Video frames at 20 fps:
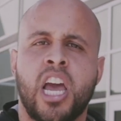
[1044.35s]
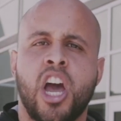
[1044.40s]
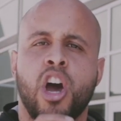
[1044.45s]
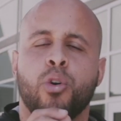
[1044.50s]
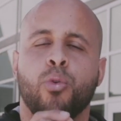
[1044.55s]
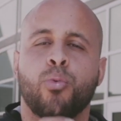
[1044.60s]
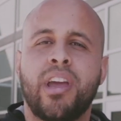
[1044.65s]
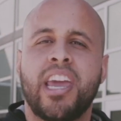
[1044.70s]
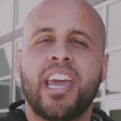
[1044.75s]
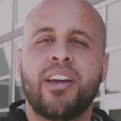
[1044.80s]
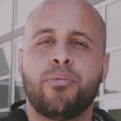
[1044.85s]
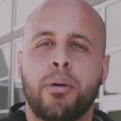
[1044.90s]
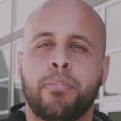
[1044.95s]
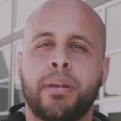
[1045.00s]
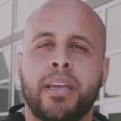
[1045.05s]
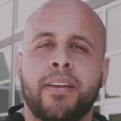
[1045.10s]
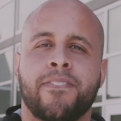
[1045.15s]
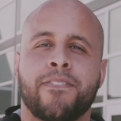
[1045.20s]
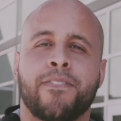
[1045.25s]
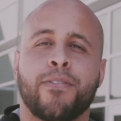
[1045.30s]
We will
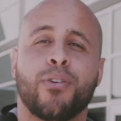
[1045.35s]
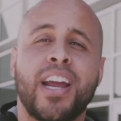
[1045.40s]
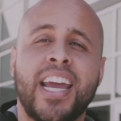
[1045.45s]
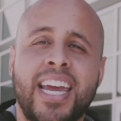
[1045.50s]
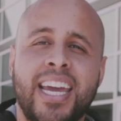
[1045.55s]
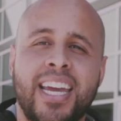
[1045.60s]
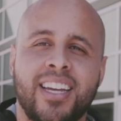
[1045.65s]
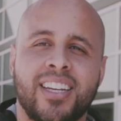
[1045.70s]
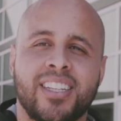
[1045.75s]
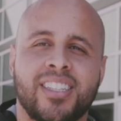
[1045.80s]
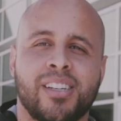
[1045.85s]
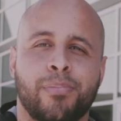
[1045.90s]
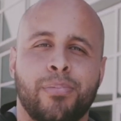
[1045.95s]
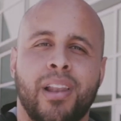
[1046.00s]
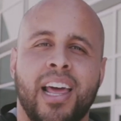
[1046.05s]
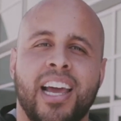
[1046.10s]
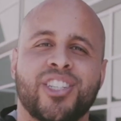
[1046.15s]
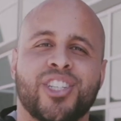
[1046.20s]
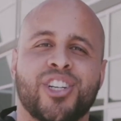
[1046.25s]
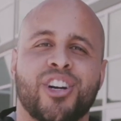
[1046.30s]
be free to
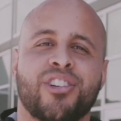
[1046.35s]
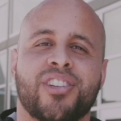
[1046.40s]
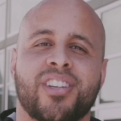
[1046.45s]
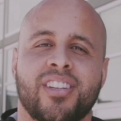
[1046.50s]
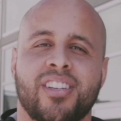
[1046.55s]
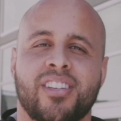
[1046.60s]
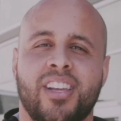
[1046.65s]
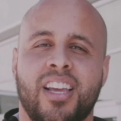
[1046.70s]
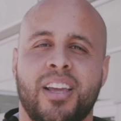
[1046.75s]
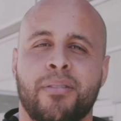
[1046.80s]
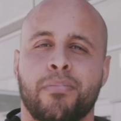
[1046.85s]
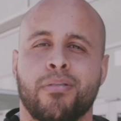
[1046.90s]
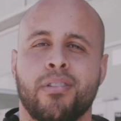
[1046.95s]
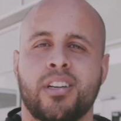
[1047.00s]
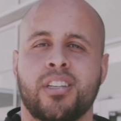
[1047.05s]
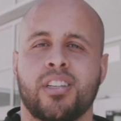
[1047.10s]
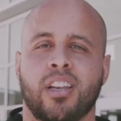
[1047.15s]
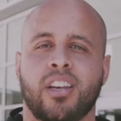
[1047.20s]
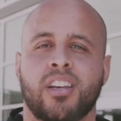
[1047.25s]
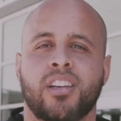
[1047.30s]
plant churches in
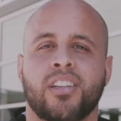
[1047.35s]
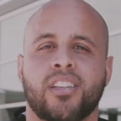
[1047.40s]
prison.